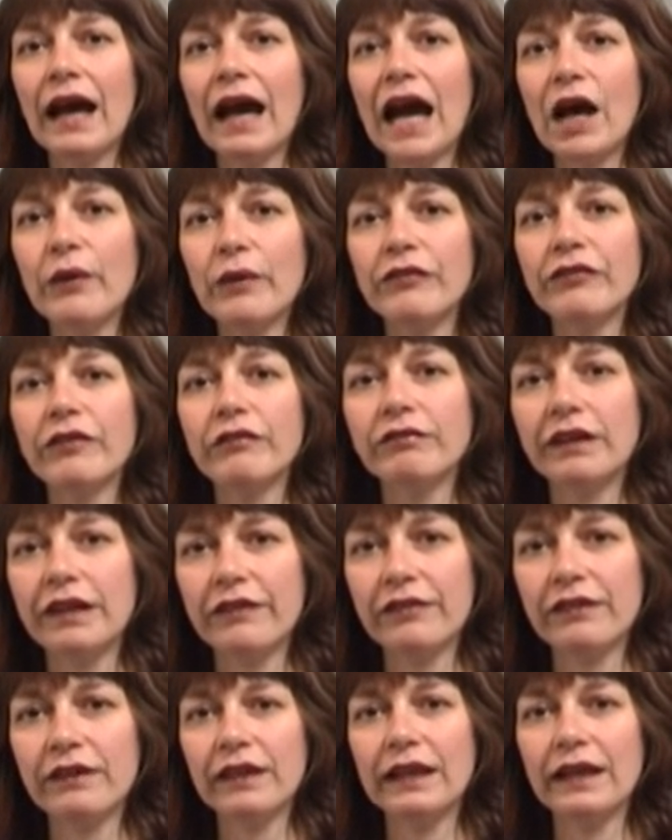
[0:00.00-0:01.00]
However,
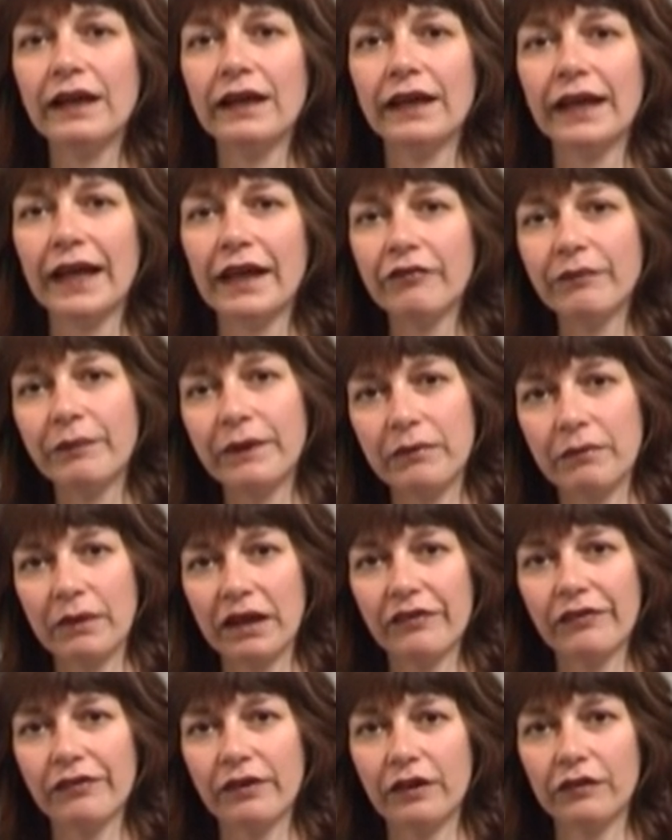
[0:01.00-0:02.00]
recently I have been
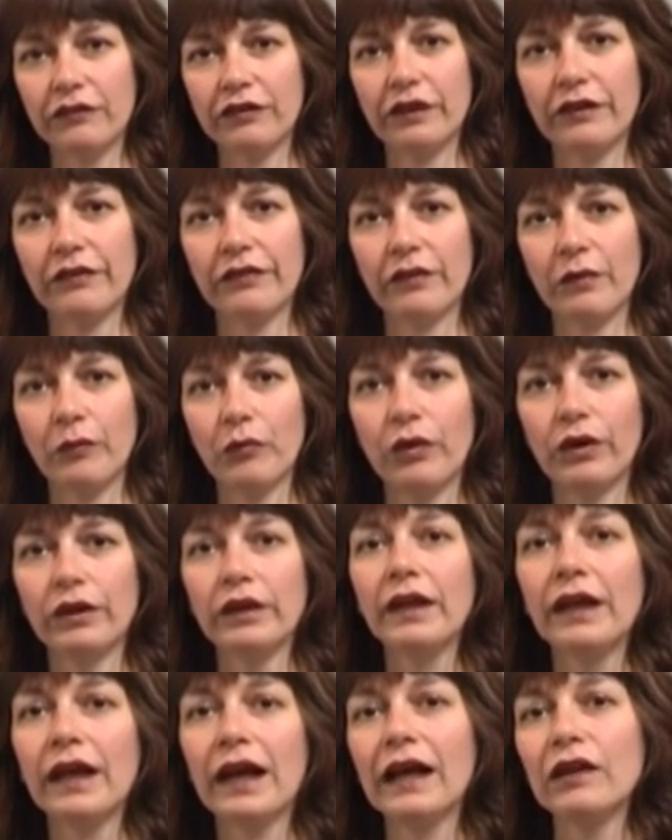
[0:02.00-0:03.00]
massaging
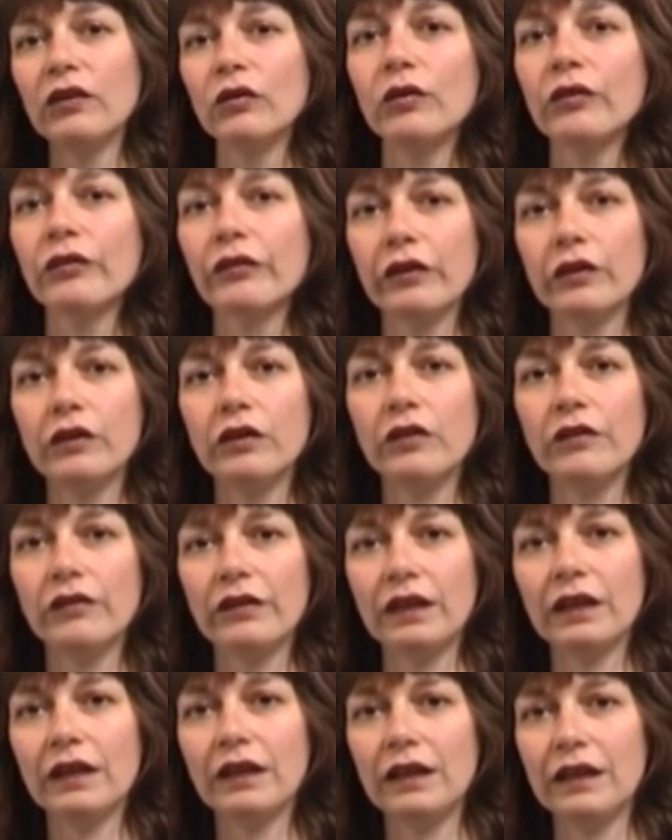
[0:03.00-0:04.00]
someone and also
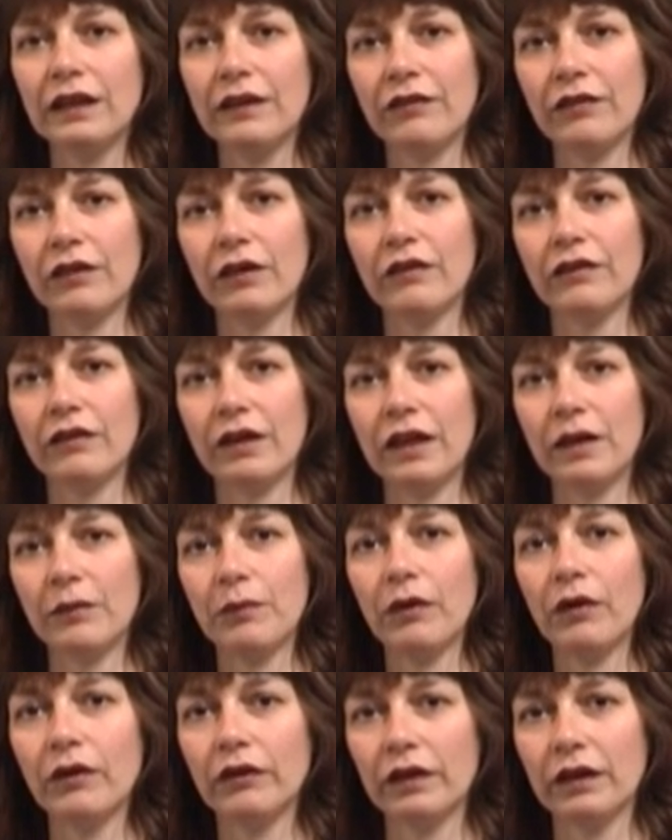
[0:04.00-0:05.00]
using
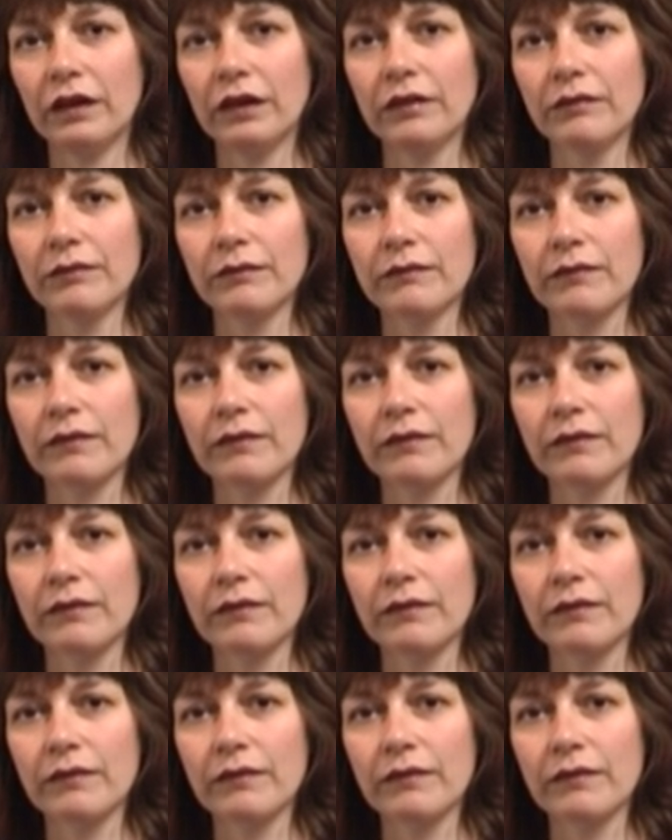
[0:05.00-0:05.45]
kinesiotape on her.